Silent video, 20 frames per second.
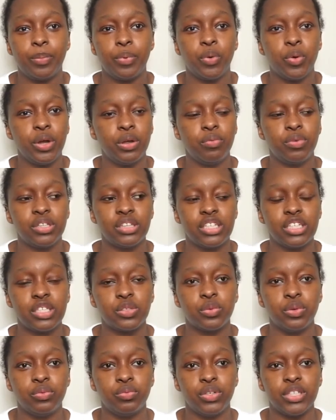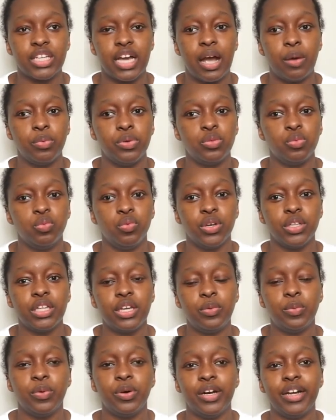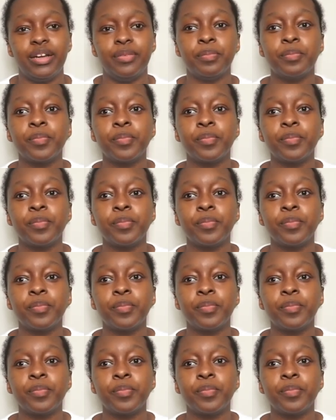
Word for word: point with this one was I was really wanting,